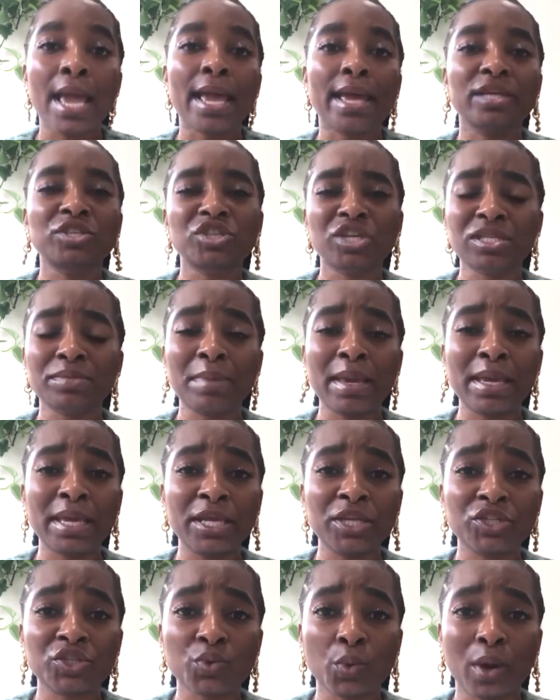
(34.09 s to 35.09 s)
and just
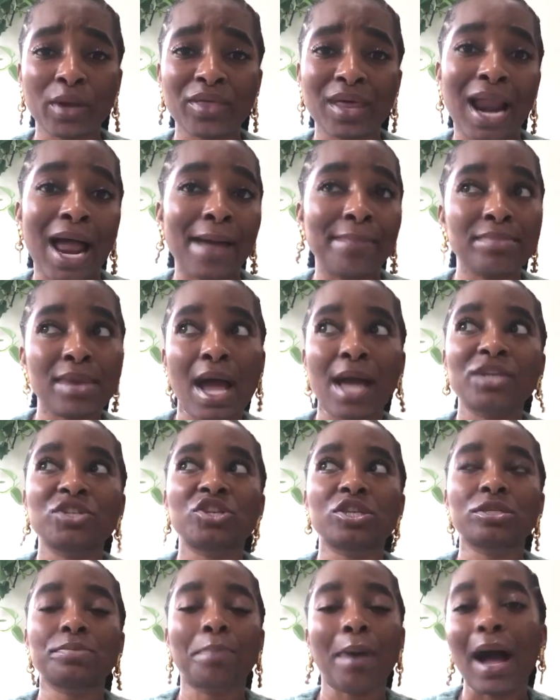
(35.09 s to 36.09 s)
making sure that I'm not
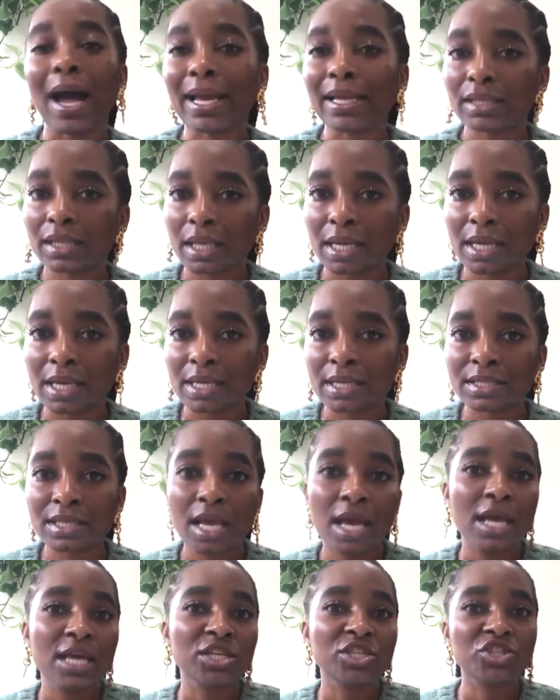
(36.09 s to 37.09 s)
just buying things
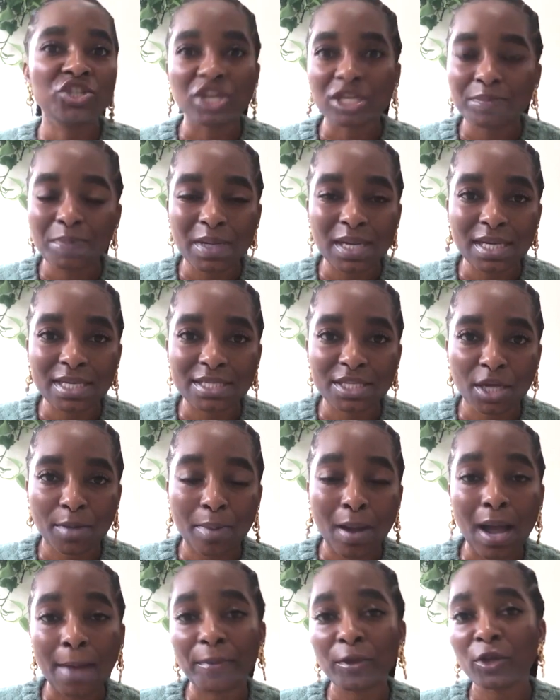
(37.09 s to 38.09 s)
just because they're
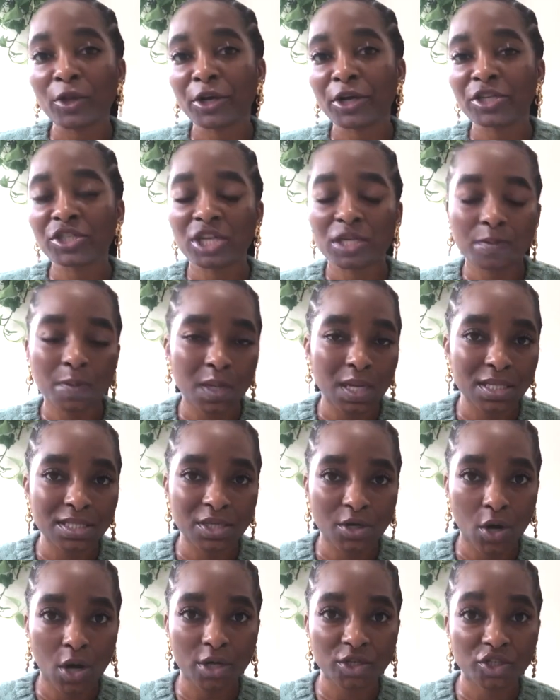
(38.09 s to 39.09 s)
popular, just because
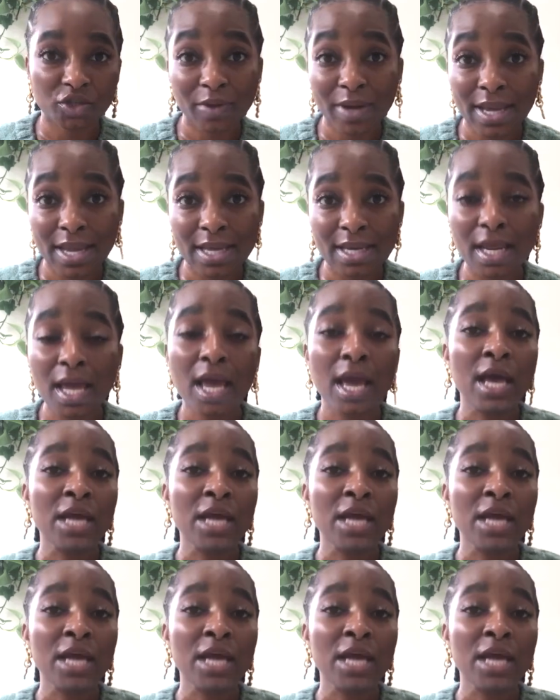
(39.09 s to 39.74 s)
they're on trend,